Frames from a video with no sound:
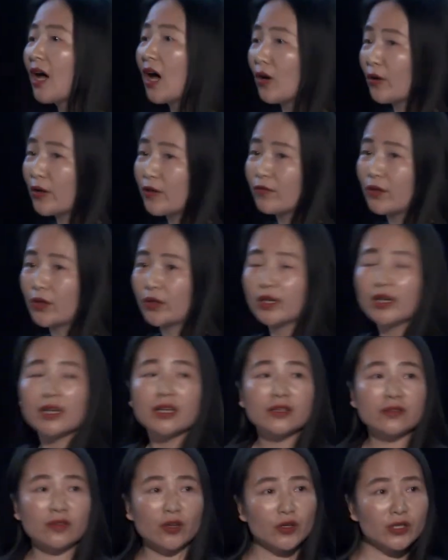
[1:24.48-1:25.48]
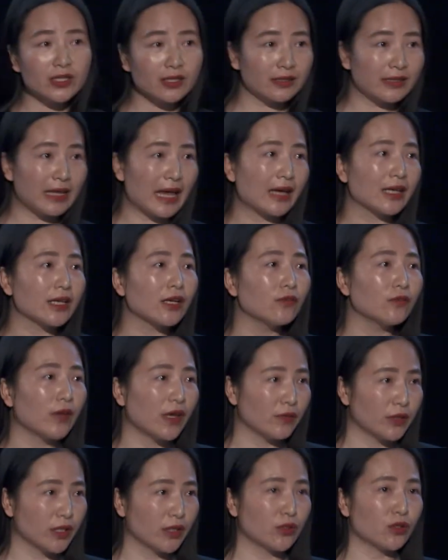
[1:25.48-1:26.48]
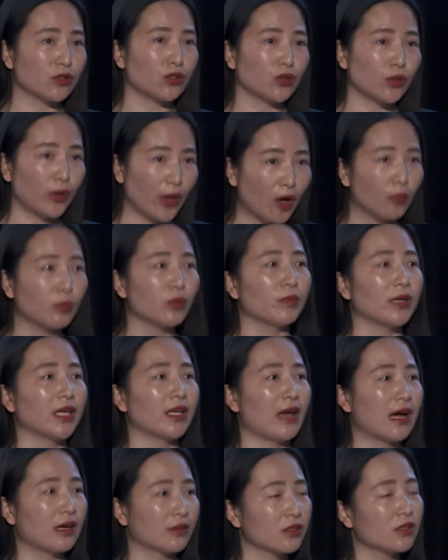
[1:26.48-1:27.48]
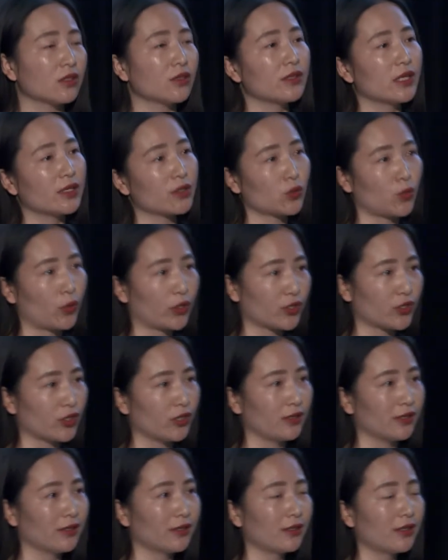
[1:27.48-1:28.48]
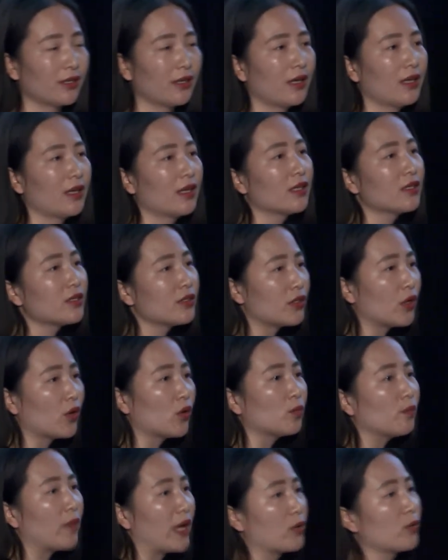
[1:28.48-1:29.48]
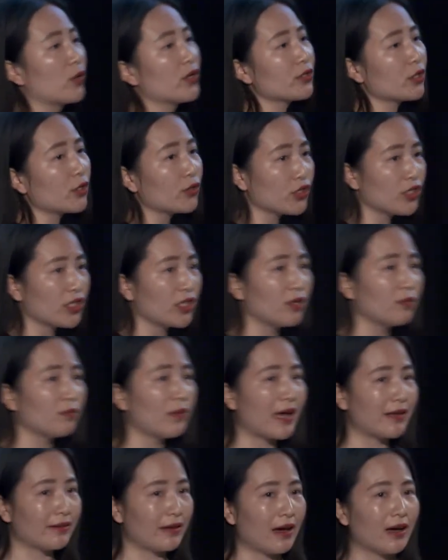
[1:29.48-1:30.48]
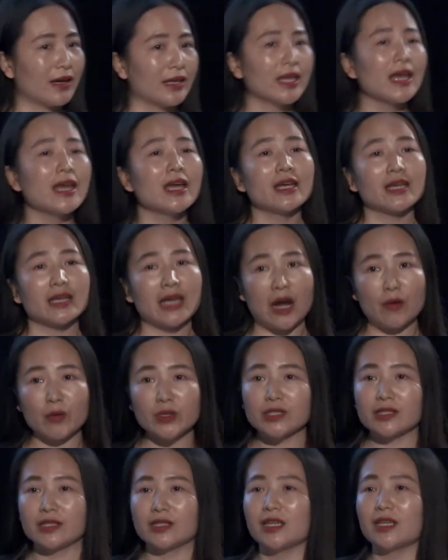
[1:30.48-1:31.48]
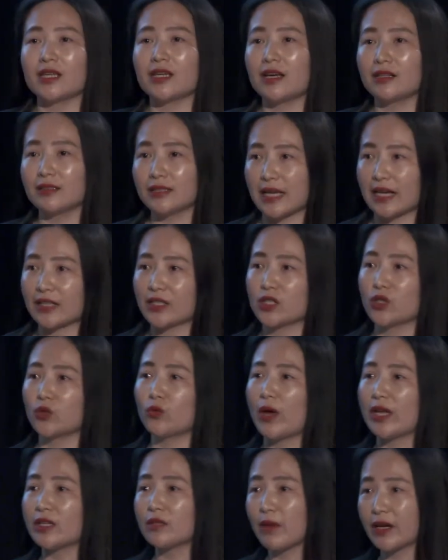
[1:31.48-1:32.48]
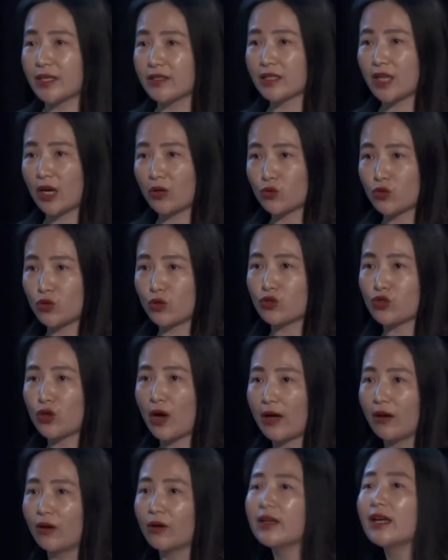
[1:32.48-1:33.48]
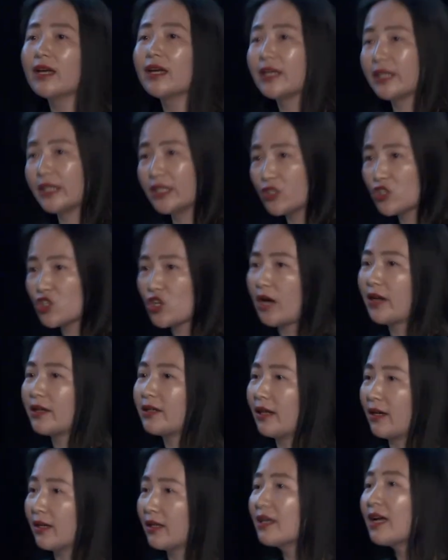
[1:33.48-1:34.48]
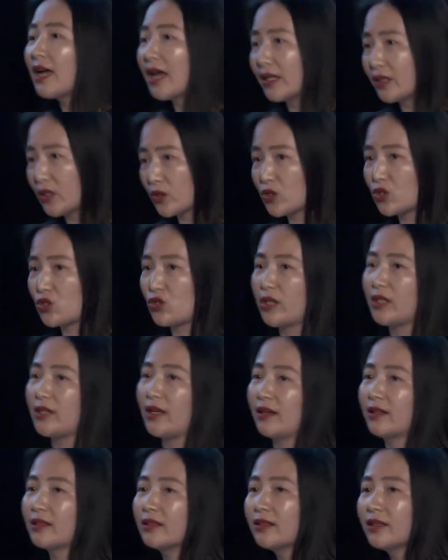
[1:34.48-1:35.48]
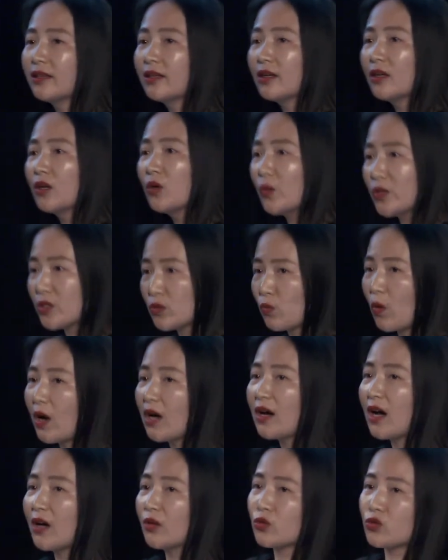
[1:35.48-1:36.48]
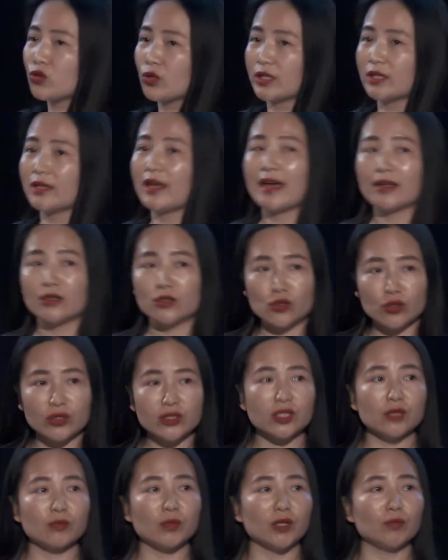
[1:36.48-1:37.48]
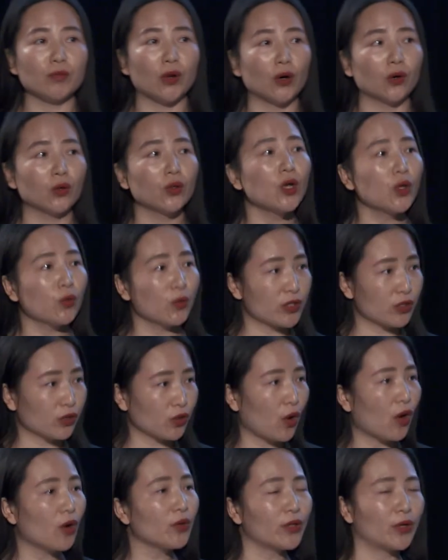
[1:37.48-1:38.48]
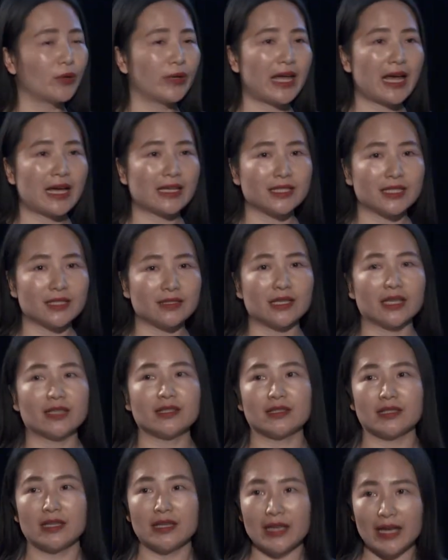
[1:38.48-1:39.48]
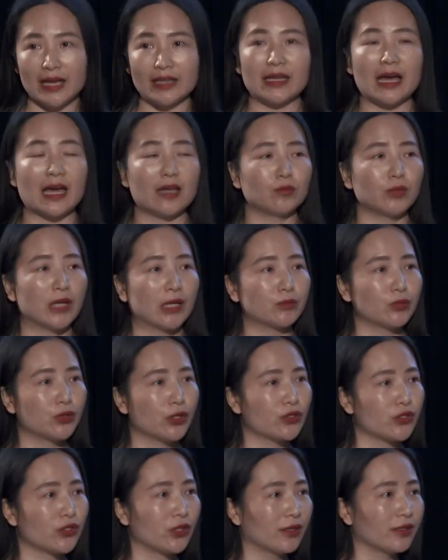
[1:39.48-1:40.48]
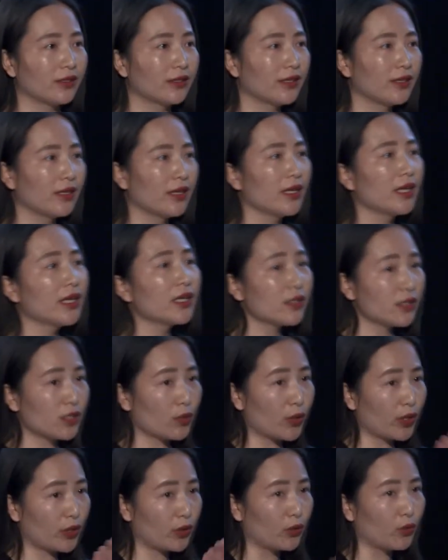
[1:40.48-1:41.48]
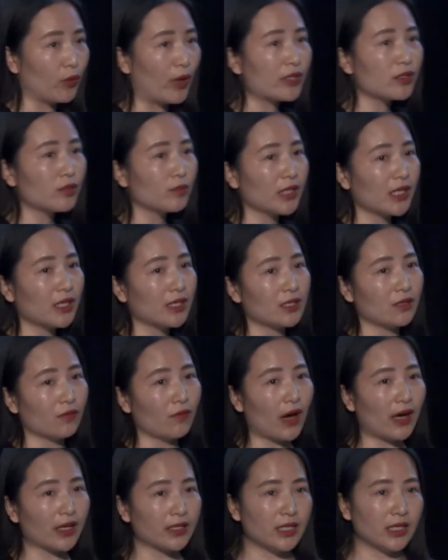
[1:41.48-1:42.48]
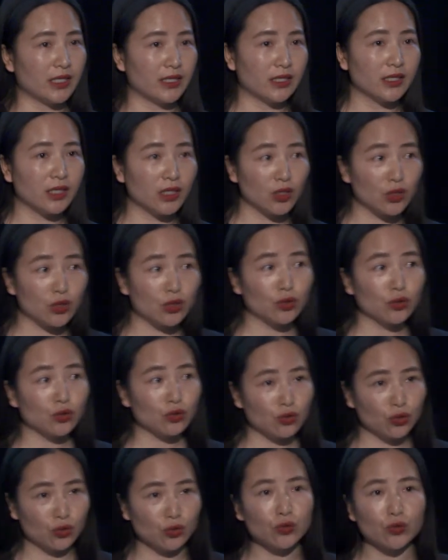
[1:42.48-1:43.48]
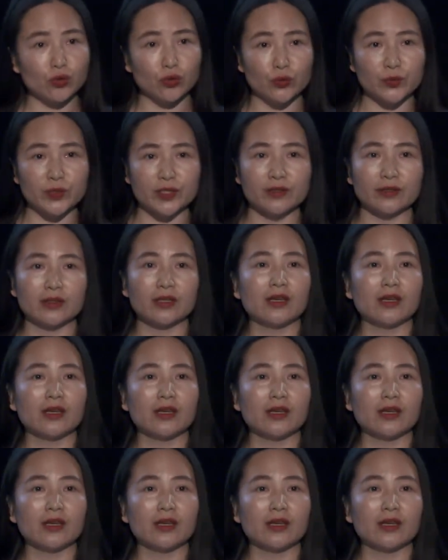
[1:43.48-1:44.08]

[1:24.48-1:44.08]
However, there is lack of evidence to help me answer this question. So my research team and I currently conduct a randomized control trial in China and Australia with 120 people with coronary heart disease and high blood pressure. They were randomly divided into two groups.